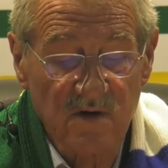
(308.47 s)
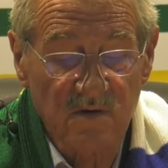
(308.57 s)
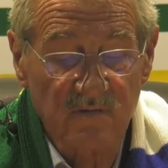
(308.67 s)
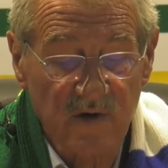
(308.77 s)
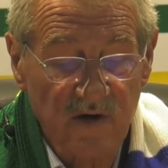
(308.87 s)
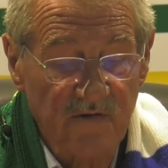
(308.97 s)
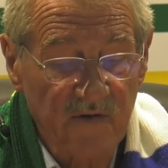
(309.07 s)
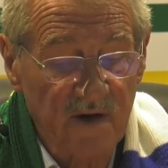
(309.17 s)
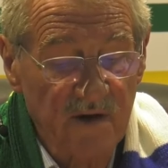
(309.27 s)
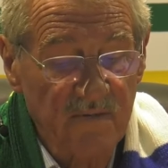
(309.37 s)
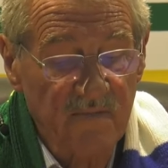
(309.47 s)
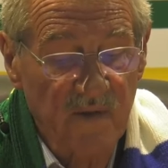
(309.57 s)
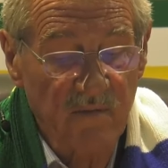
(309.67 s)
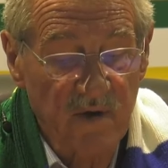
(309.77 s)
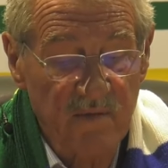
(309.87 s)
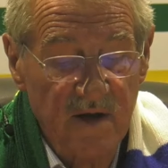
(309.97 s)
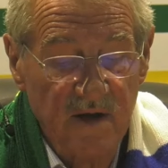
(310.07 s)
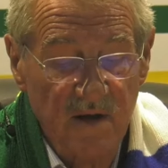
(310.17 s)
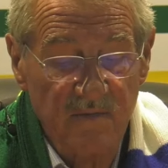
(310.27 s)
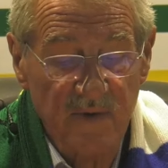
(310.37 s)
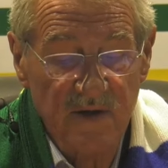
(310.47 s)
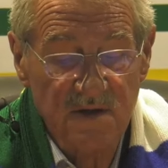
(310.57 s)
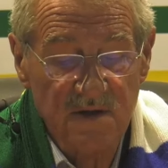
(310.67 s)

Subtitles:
to bona fide Namibian companies,